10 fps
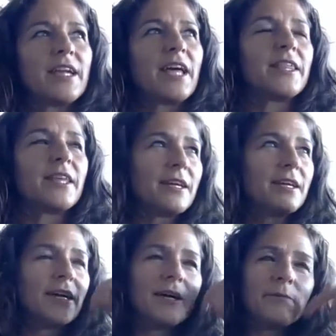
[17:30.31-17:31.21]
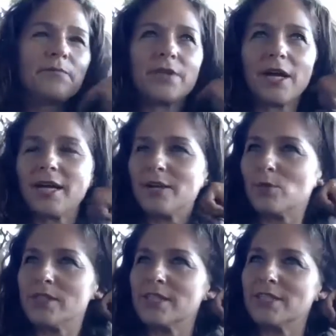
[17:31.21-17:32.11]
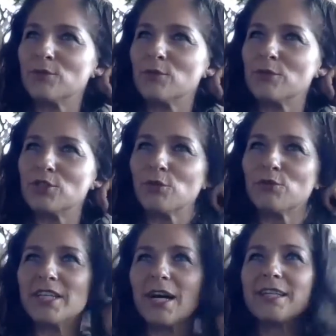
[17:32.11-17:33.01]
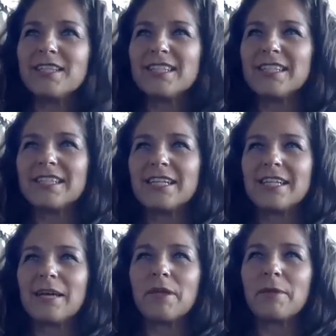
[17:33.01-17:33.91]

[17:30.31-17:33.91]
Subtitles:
I think I had once an interview with Joe Vitale and he said something,